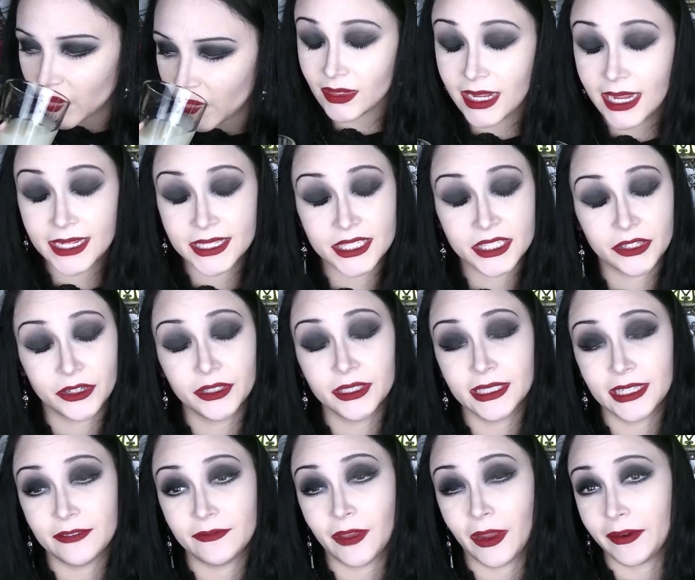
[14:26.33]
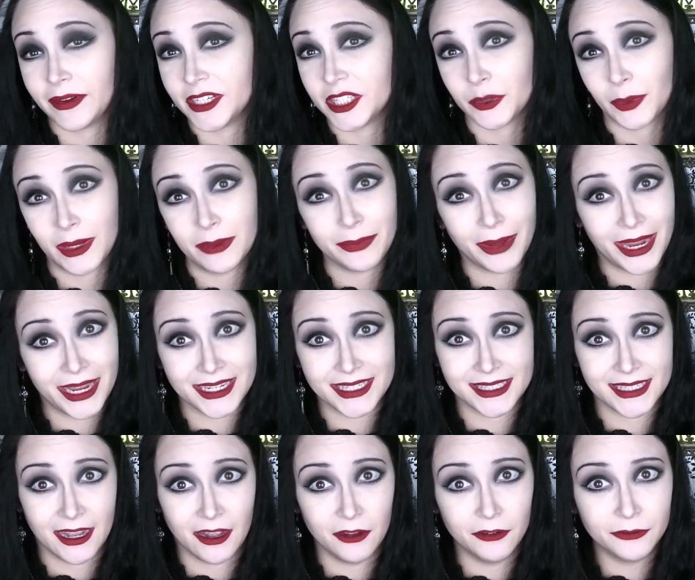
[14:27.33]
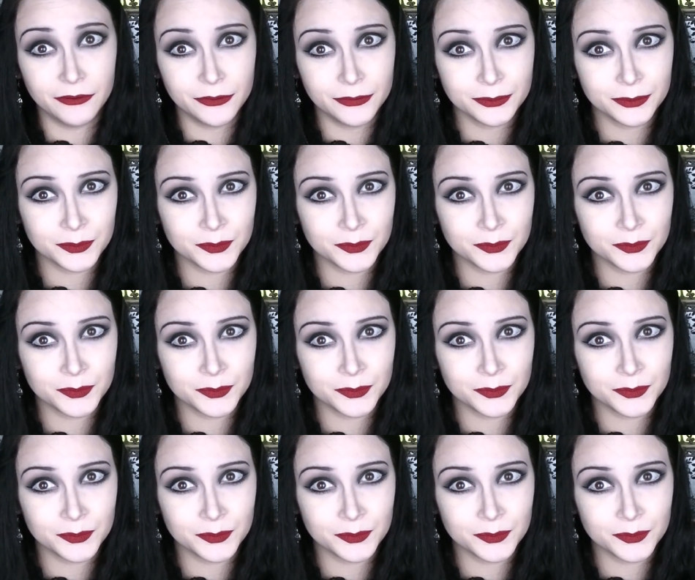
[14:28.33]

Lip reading: It's certainly very sweet by itself,